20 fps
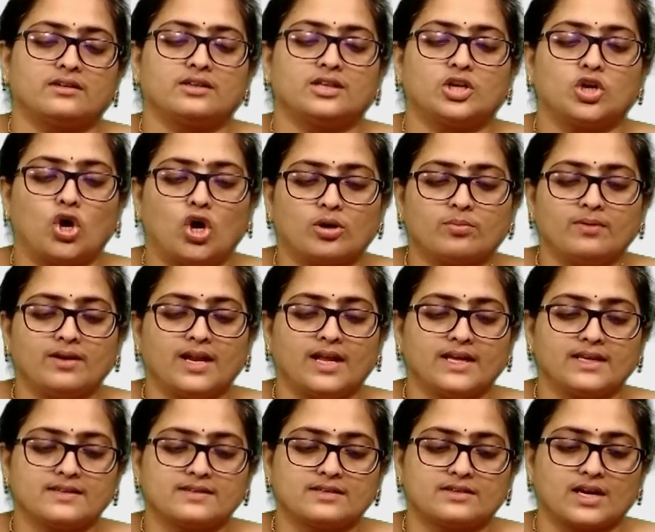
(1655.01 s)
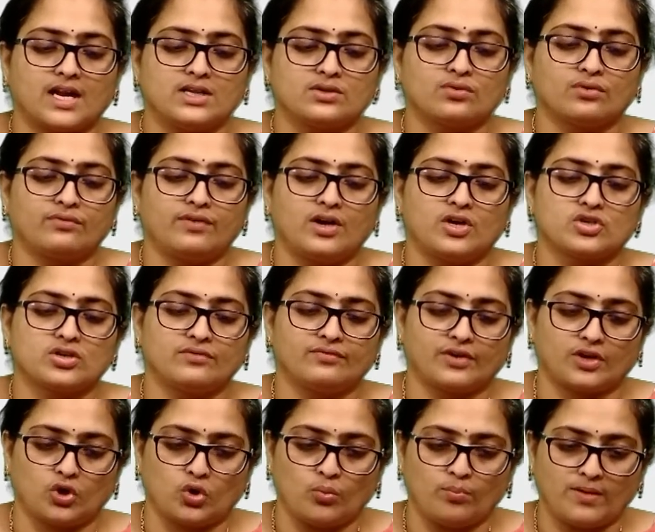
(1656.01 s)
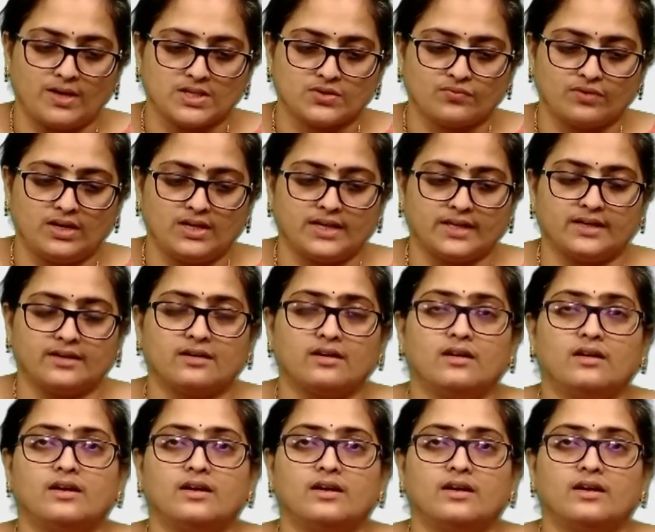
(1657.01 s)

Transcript: the normalized transfer function for a low pass filter